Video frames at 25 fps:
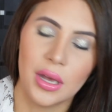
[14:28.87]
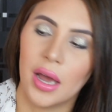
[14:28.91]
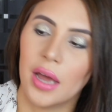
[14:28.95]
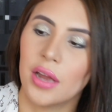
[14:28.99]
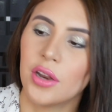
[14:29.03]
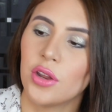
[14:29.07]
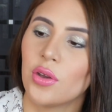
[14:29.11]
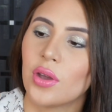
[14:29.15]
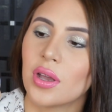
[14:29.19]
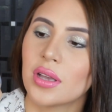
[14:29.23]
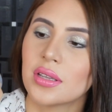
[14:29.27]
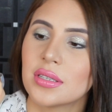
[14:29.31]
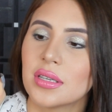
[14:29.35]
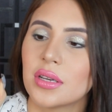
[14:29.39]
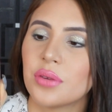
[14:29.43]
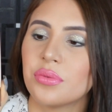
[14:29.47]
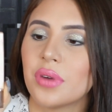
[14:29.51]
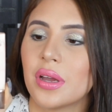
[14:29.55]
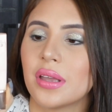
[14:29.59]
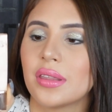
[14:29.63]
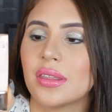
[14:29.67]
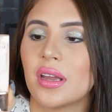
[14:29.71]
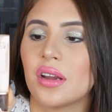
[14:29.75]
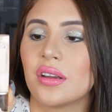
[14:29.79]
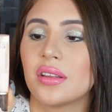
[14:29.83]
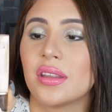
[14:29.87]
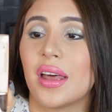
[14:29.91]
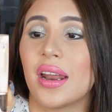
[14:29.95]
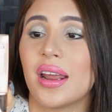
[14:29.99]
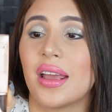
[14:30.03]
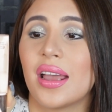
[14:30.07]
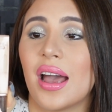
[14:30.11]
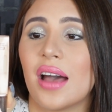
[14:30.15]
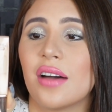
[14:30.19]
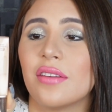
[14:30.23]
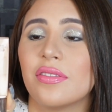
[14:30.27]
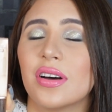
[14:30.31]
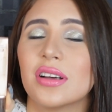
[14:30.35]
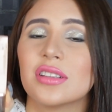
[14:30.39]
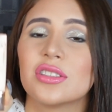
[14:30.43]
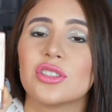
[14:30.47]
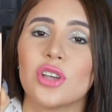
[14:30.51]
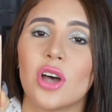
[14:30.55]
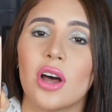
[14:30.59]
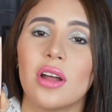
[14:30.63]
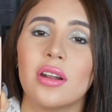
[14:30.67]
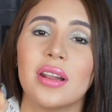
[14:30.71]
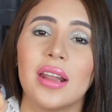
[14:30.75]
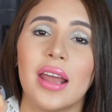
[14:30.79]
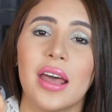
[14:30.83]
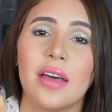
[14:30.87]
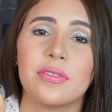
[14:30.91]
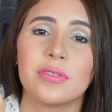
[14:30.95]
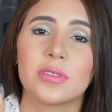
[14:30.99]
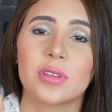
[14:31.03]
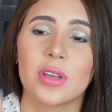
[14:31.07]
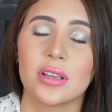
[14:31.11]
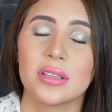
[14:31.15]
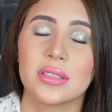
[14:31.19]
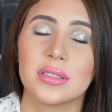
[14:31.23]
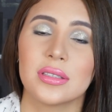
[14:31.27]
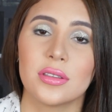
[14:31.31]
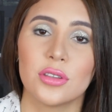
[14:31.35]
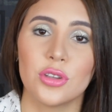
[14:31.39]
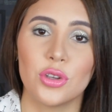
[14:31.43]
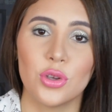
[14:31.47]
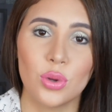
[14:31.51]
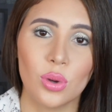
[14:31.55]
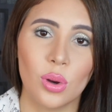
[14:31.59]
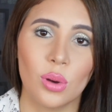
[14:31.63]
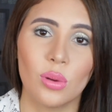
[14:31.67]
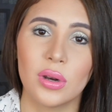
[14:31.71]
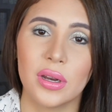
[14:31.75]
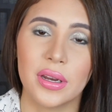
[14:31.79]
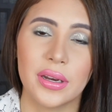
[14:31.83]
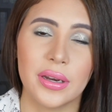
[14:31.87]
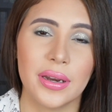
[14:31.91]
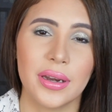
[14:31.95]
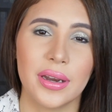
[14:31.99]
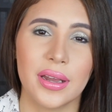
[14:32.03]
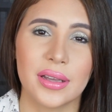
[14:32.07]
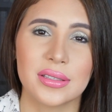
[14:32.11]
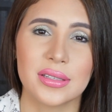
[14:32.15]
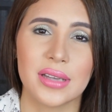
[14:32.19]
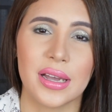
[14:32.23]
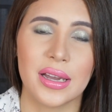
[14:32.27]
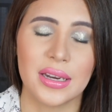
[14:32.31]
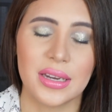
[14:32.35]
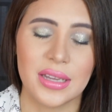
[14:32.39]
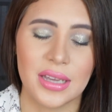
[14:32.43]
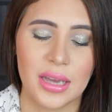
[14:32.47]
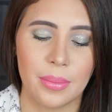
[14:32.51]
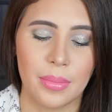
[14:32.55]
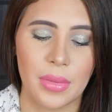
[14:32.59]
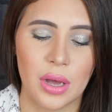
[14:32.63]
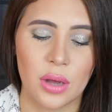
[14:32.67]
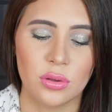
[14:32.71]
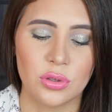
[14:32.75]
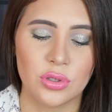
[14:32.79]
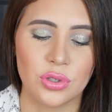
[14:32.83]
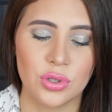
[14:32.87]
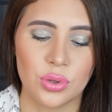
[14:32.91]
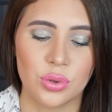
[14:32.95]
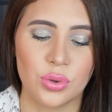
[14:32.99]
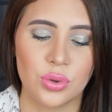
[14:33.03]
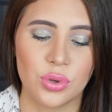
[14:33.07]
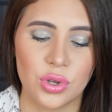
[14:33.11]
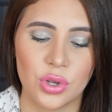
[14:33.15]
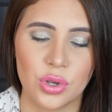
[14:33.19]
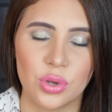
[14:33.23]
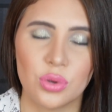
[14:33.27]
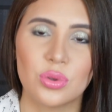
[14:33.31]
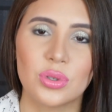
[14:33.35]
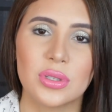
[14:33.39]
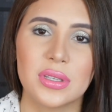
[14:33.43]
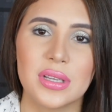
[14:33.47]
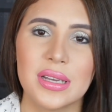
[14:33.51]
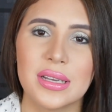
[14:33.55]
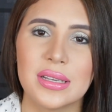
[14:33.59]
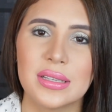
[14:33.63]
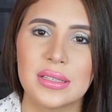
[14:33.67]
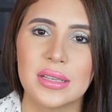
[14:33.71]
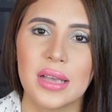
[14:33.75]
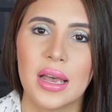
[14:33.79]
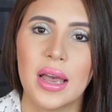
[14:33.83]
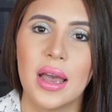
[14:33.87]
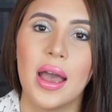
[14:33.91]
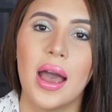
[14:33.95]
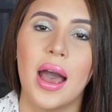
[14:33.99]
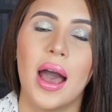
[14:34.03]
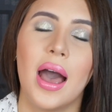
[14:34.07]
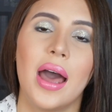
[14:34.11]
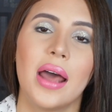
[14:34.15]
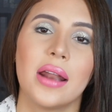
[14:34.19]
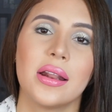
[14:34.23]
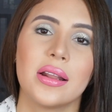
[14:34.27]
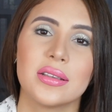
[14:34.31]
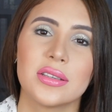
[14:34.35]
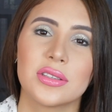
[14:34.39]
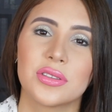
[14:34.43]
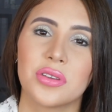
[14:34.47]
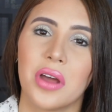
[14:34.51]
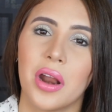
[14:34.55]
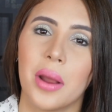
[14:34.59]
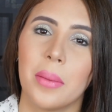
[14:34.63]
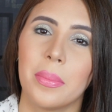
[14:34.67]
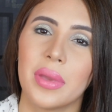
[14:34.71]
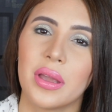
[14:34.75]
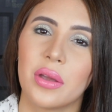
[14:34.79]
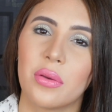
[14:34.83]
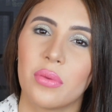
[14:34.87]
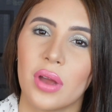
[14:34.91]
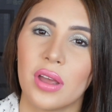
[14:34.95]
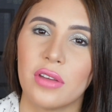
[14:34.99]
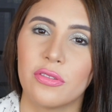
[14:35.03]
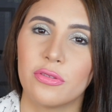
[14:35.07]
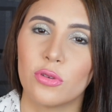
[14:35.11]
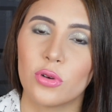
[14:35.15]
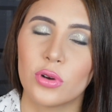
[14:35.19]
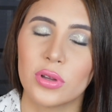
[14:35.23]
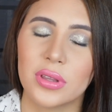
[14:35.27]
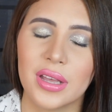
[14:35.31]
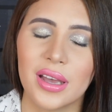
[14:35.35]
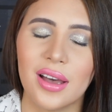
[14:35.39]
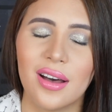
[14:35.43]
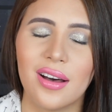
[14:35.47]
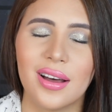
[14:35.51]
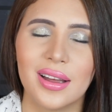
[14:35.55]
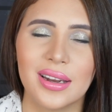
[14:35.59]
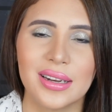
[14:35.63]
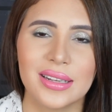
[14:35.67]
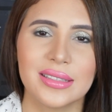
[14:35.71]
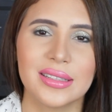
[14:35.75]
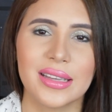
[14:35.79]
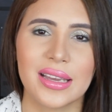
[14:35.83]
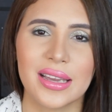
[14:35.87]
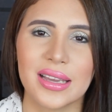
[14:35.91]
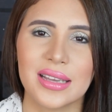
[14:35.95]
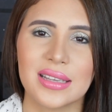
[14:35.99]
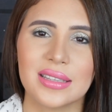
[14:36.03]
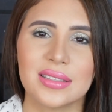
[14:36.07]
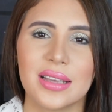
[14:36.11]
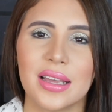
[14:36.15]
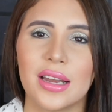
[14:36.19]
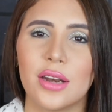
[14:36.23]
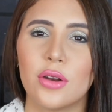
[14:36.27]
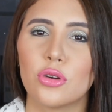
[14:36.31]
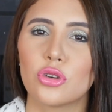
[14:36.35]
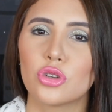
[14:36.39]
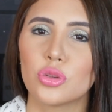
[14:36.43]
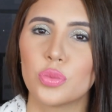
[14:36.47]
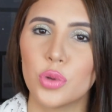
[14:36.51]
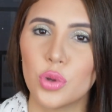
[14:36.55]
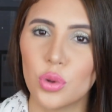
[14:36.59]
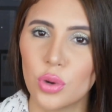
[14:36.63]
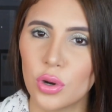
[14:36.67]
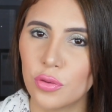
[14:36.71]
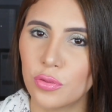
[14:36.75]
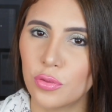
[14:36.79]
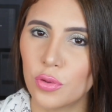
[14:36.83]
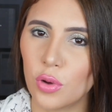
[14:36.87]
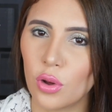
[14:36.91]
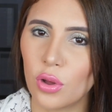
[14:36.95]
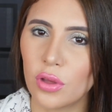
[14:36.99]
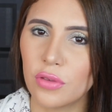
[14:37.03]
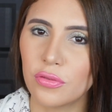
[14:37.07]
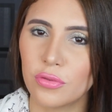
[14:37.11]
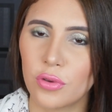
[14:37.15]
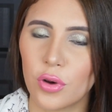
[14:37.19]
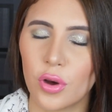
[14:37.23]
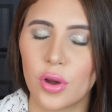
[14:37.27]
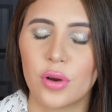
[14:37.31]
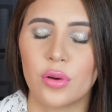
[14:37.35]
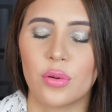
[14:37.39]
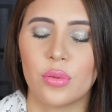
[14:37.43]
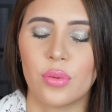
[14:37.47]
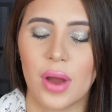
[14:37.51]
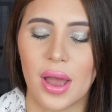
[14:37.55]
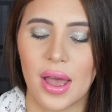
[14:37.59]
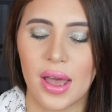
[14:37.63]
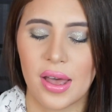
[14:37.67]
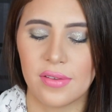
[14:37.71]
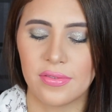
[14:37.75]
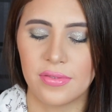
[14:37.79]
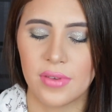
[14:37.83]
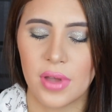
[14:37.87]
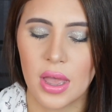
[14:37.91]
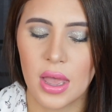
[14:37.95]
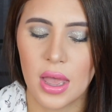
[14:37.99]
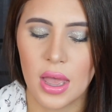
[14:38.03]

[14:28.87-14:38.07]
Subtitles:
And you can see right there that I have a ton left, because you only need a tiny amount to use this. And this is gonna be great for the holidays. It looks beautiful in photograph,